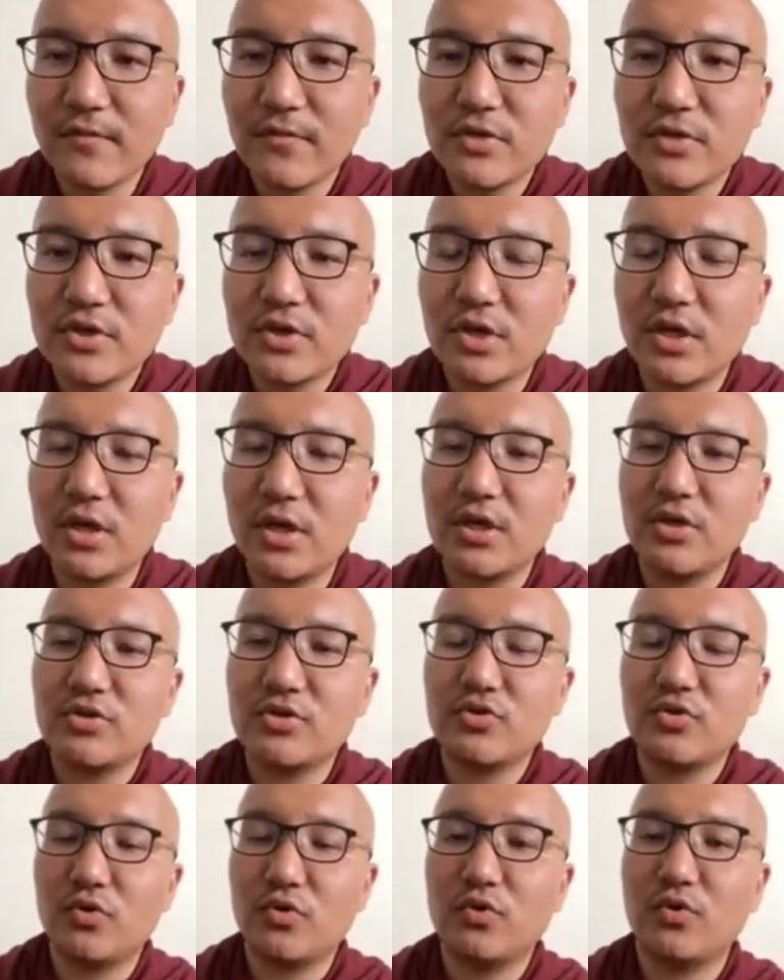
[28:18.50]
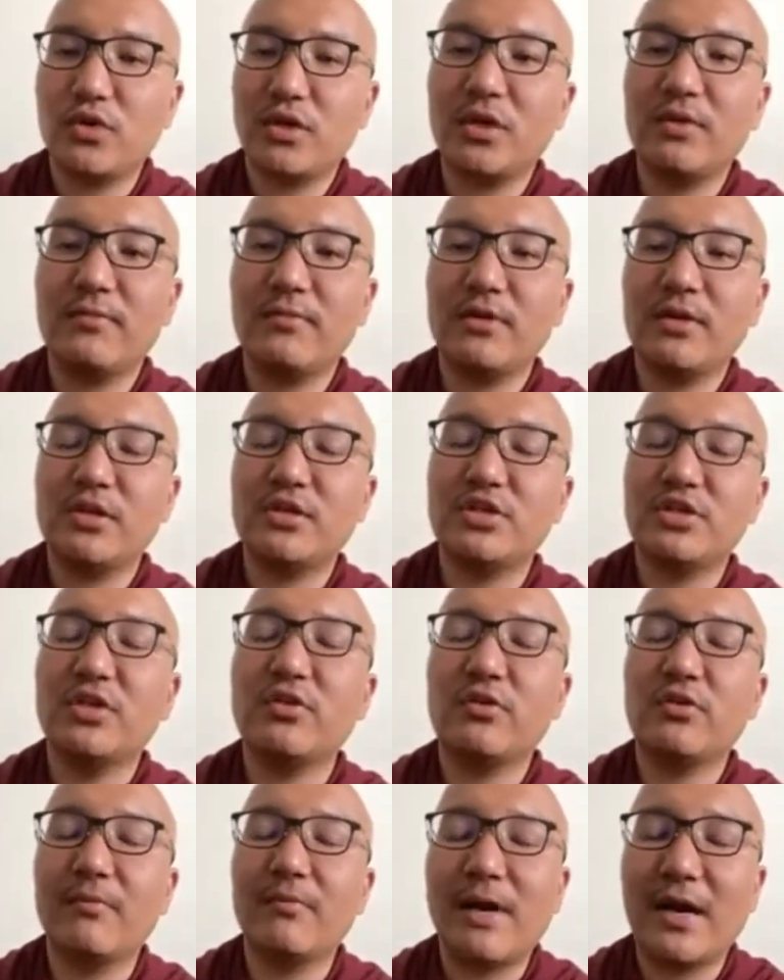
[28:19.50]
Uh, so in in
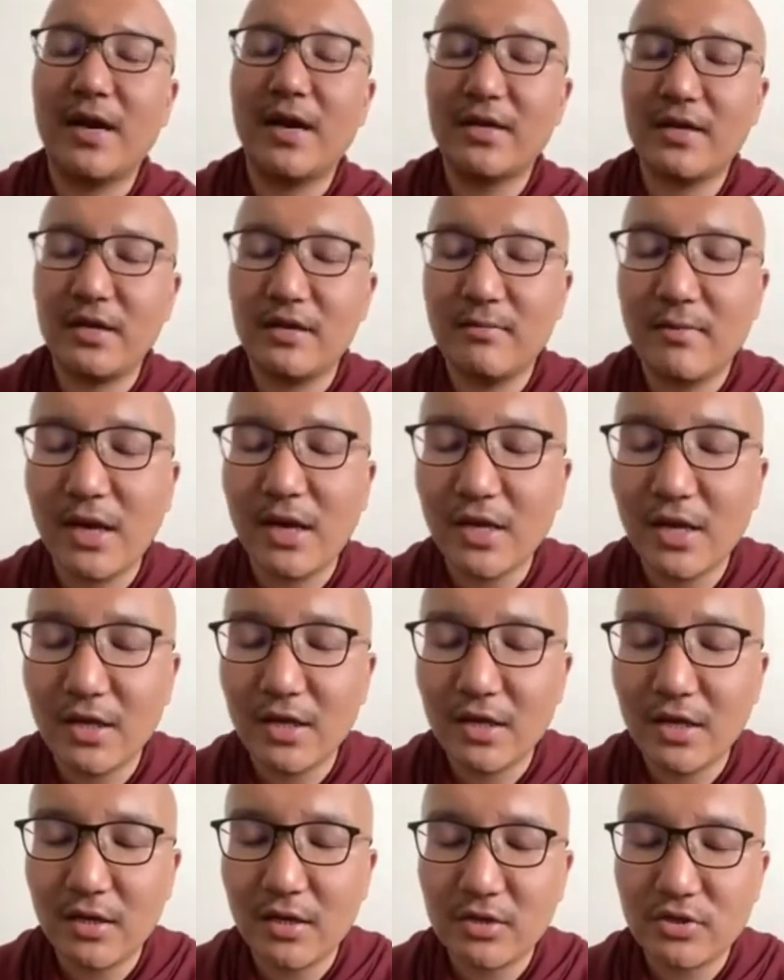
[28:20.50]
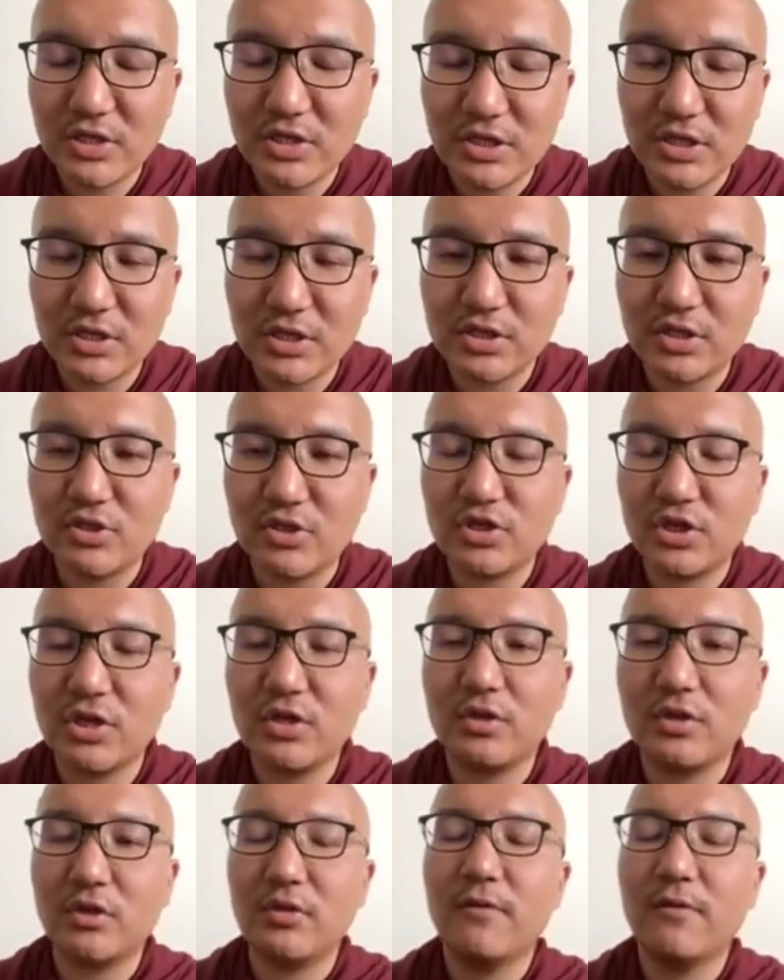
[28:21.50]
general, in Mahayana teachings in
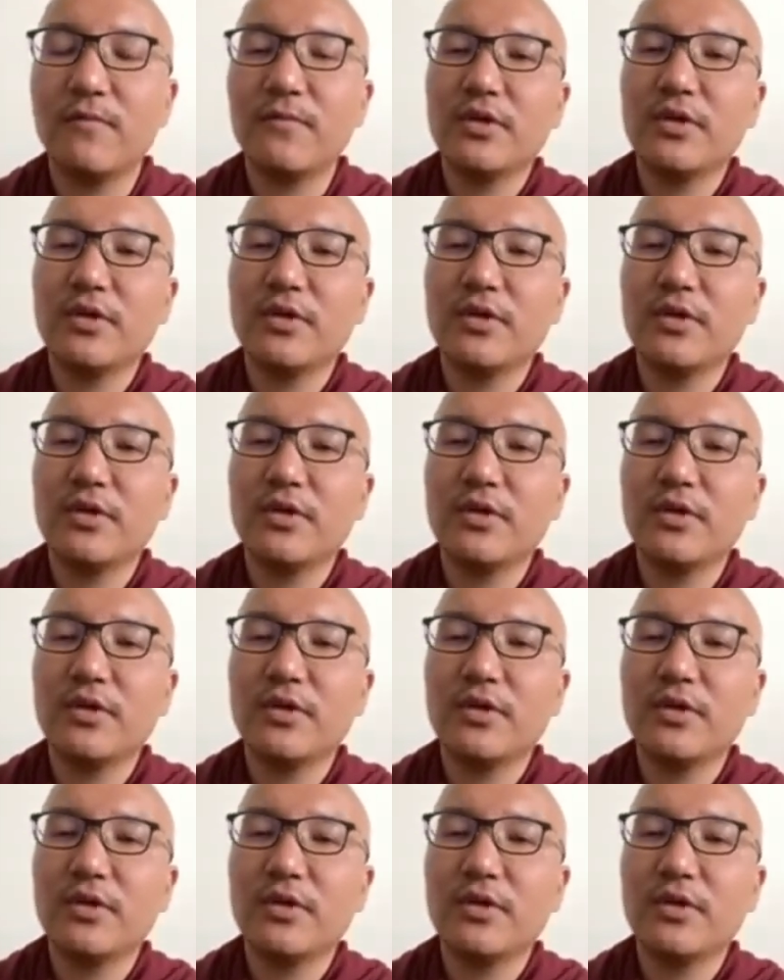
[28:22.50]
general,